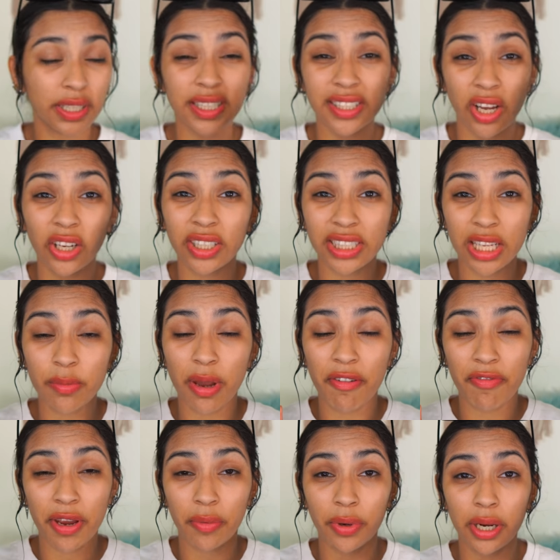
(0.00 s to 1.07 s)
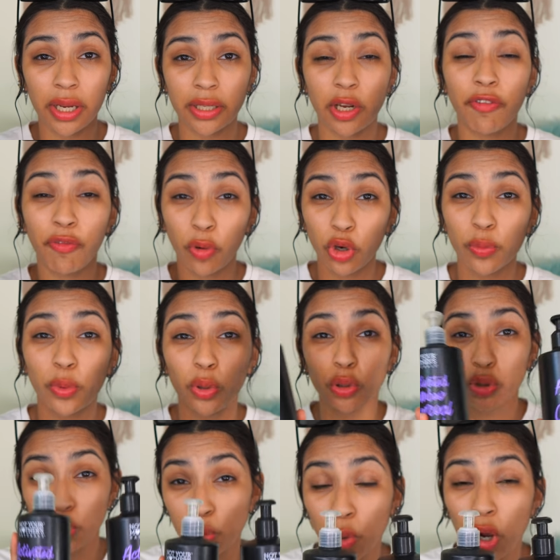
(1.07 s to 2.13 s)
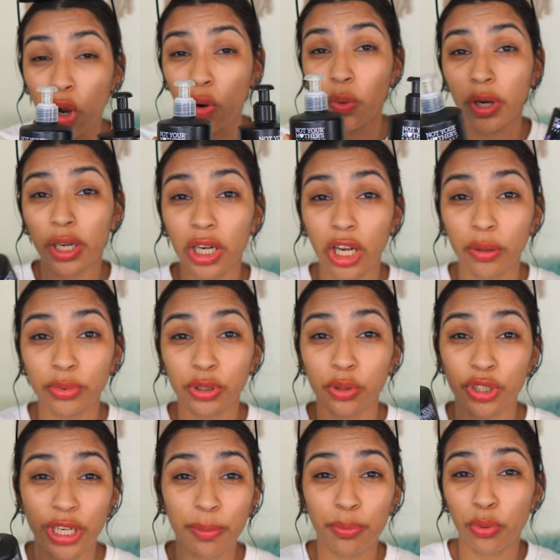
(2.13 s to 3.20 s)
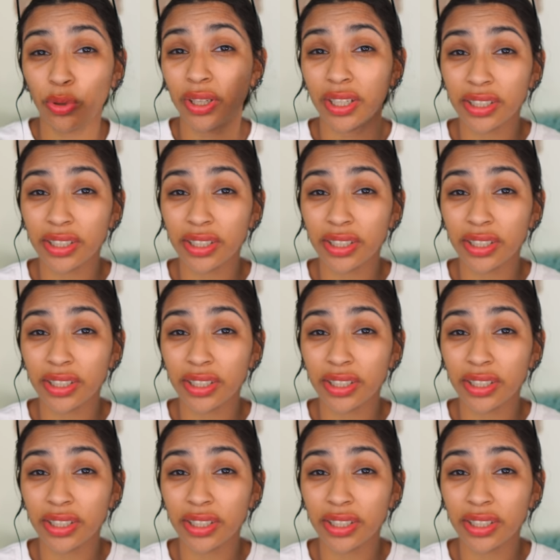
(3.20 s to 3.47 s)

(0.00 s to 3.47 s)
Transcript: This is honestly my favorite affordable duo when it comes to shampoo and